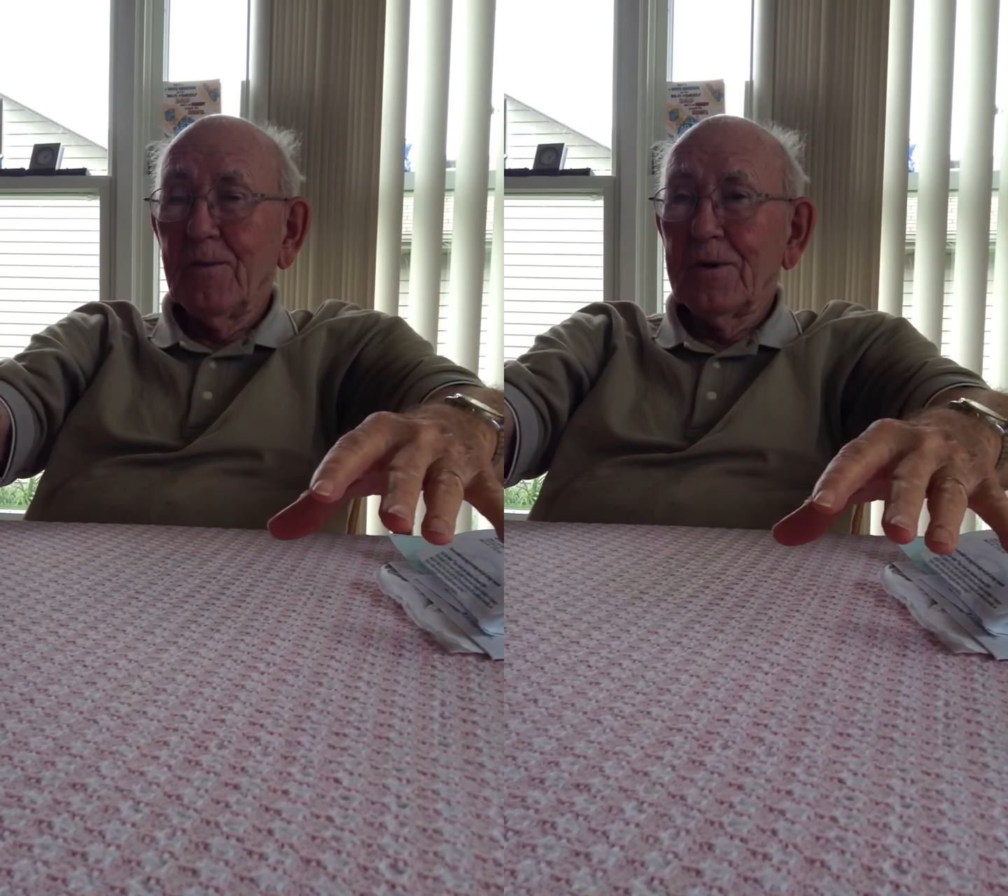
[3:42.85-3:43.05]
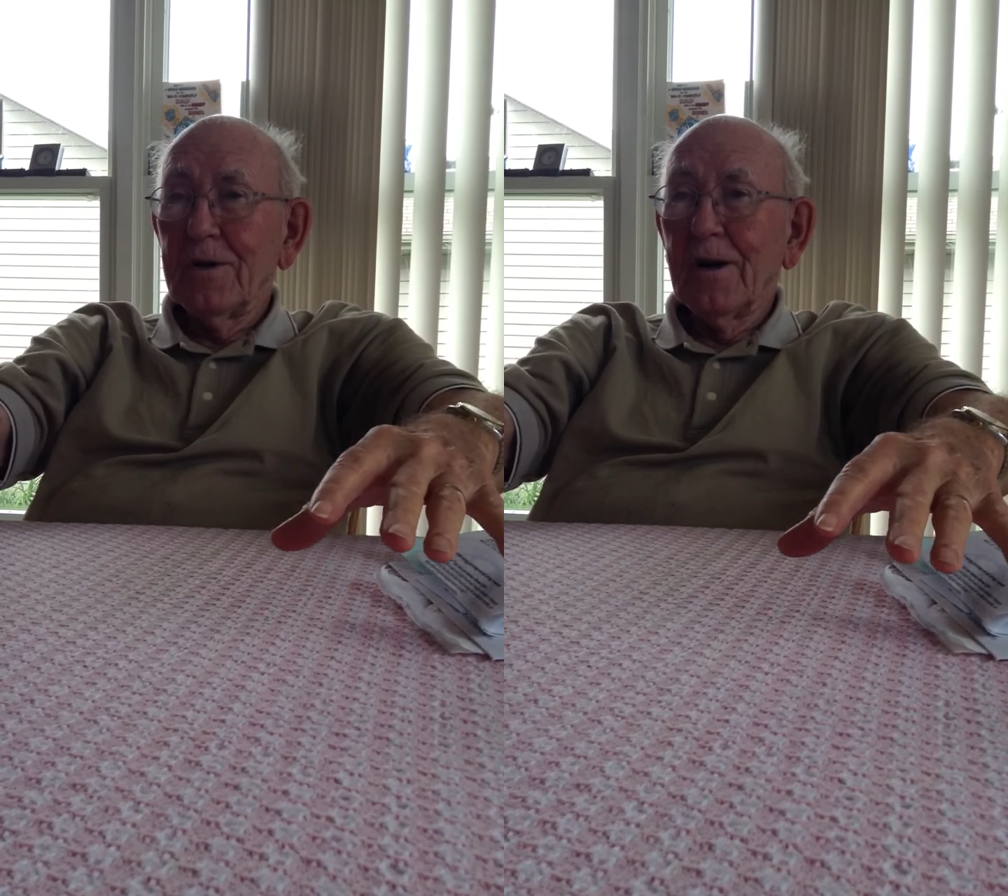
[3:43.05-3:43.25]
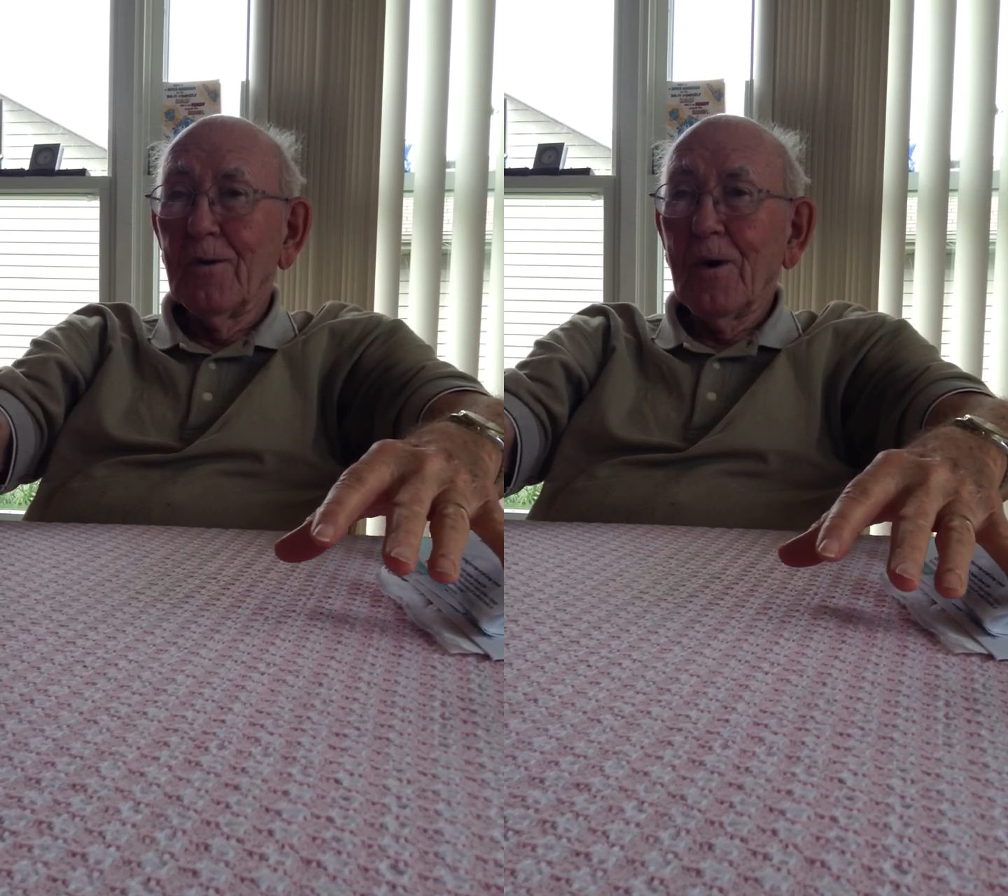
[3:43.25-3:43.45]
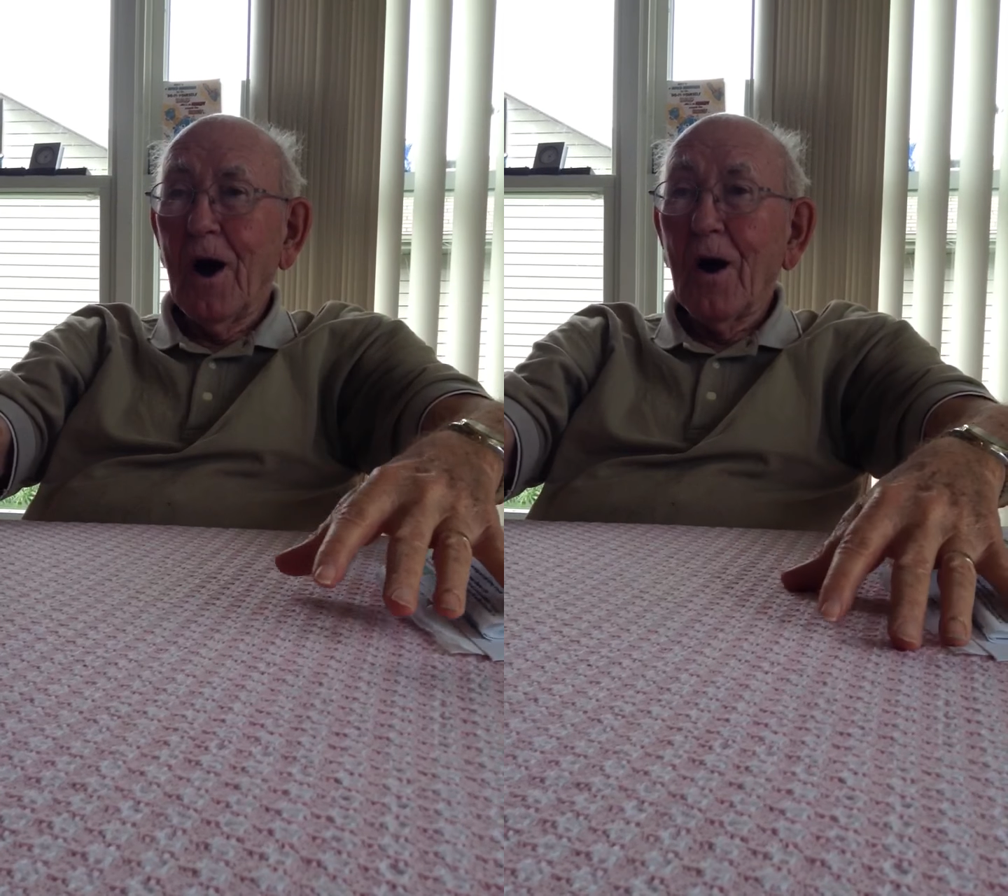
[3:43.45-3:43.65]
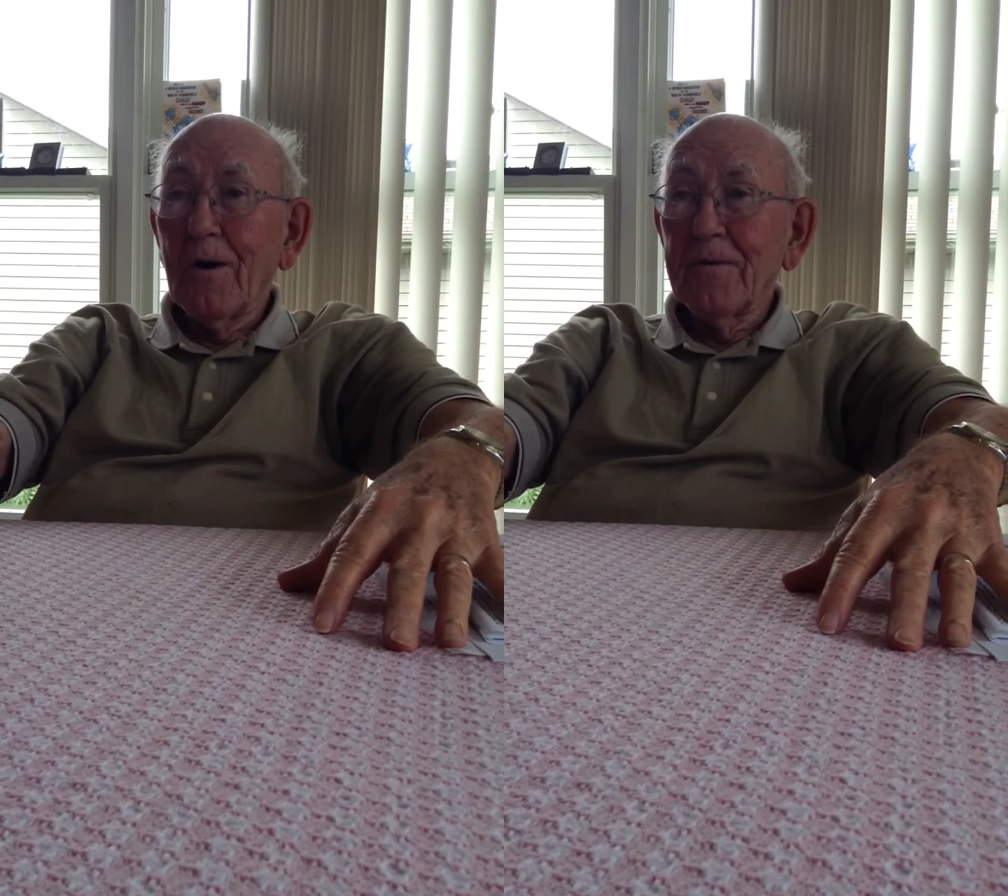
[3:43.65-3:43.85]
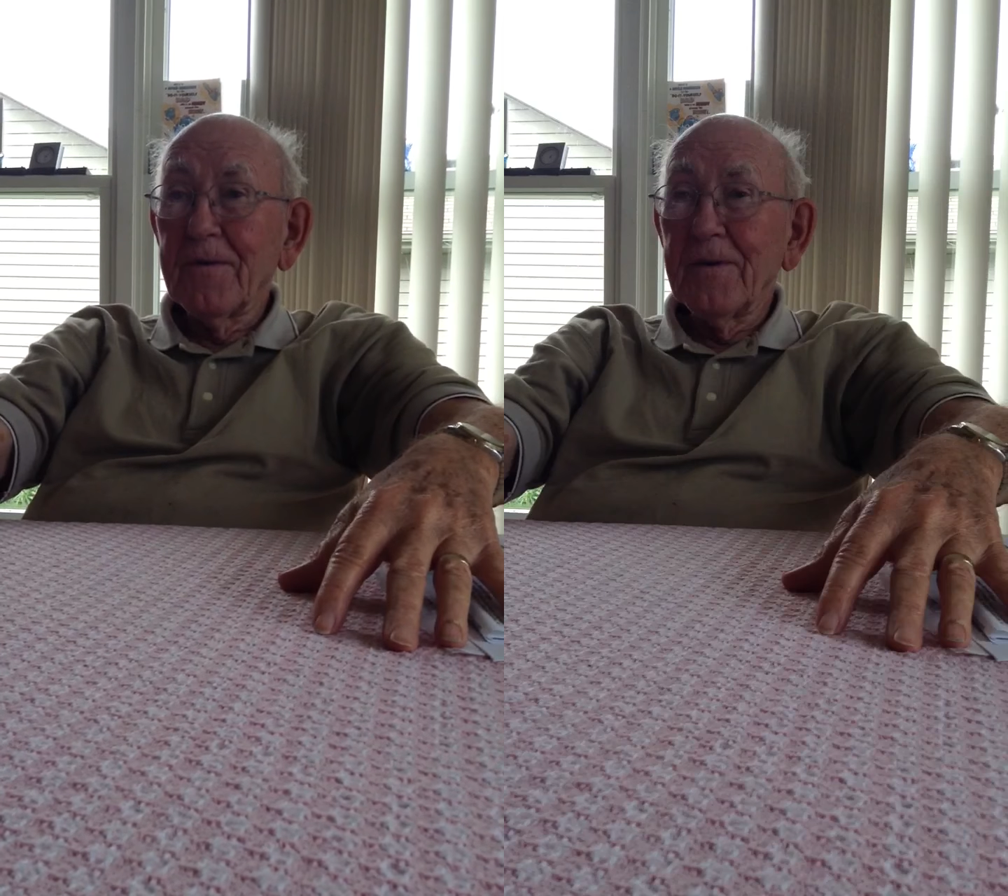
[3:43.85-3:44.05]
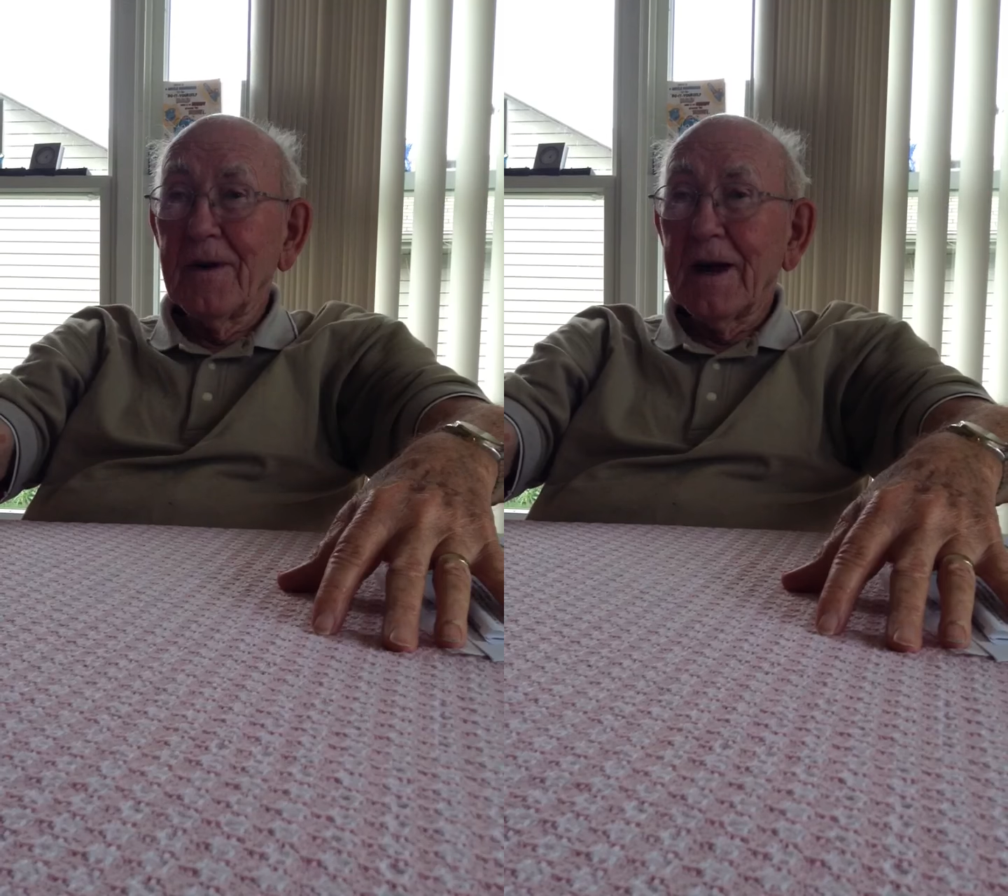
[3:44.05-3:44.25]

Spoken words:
would go off